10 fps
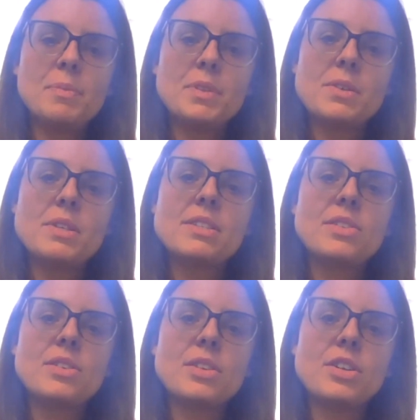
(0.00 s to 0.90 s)
So
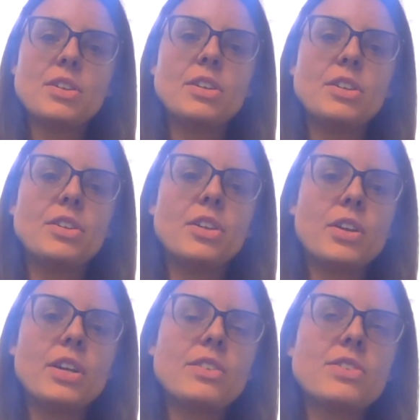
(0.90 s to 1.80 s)
it's you're
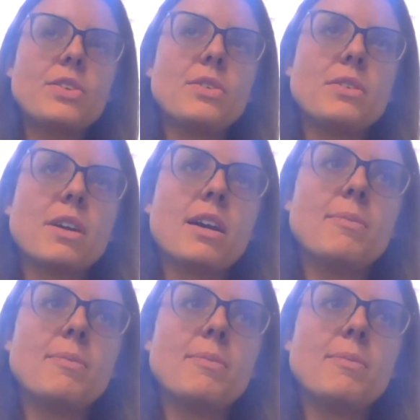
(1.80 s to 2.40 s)
looking to